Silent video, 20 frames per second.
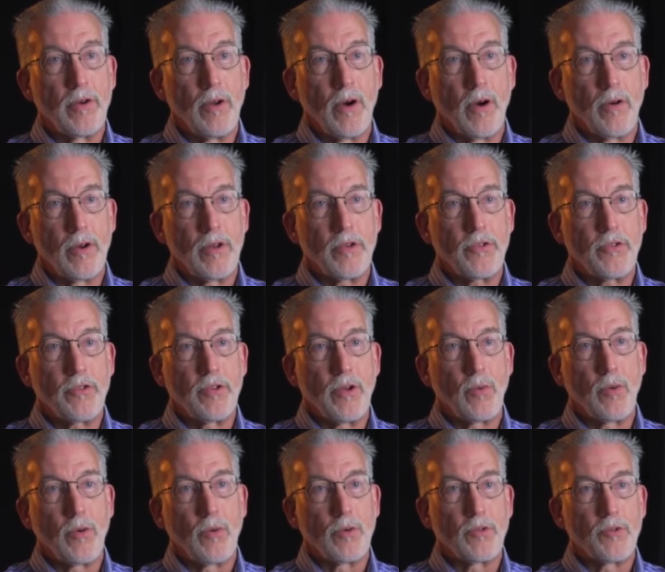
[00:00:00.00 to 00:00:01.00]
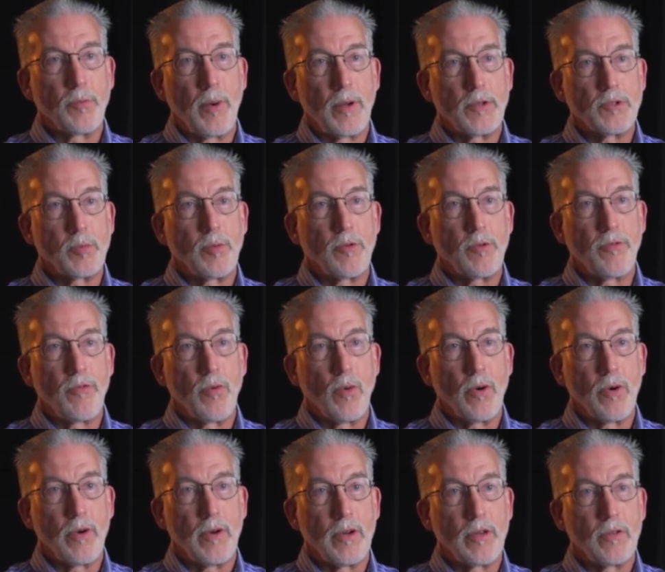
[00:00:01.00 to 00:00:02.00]
artists that we're responsible
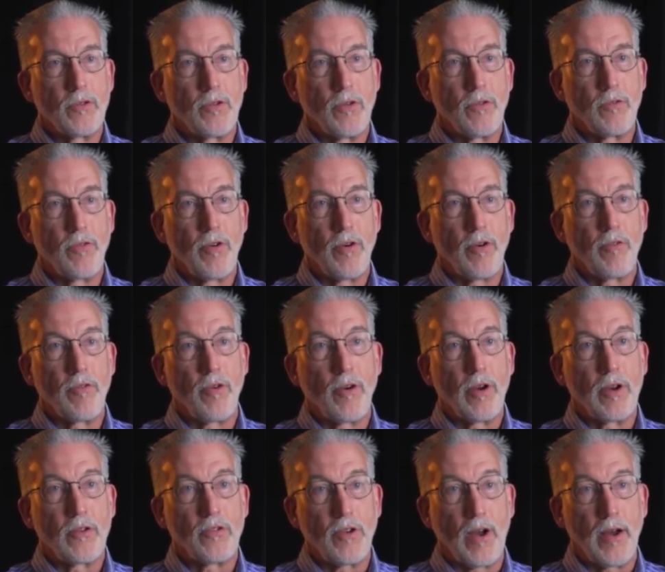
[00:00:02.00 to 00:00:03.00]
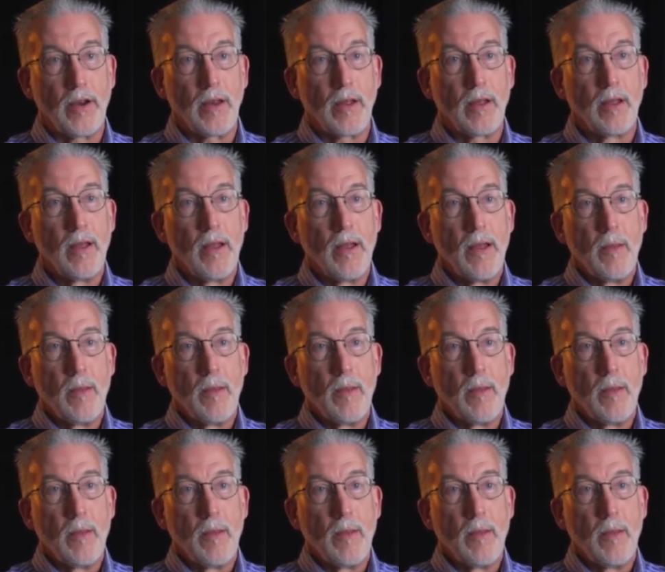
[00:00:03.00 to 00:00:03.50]
for, and it's very, very exciting.